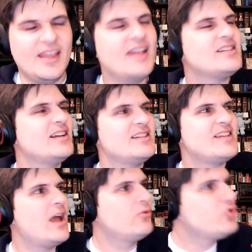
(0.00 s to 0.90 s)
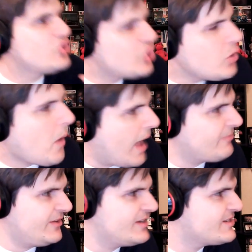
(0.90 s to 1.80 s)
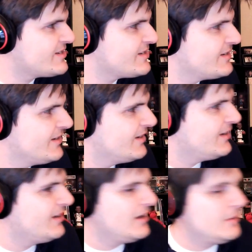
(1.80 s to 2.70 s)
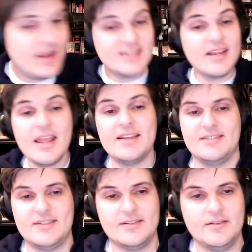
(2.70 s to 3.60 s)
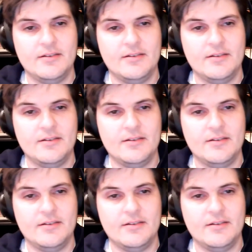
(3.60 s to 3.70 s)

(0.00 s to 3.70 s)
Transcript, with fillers: It's going to sound too obvious, because it is.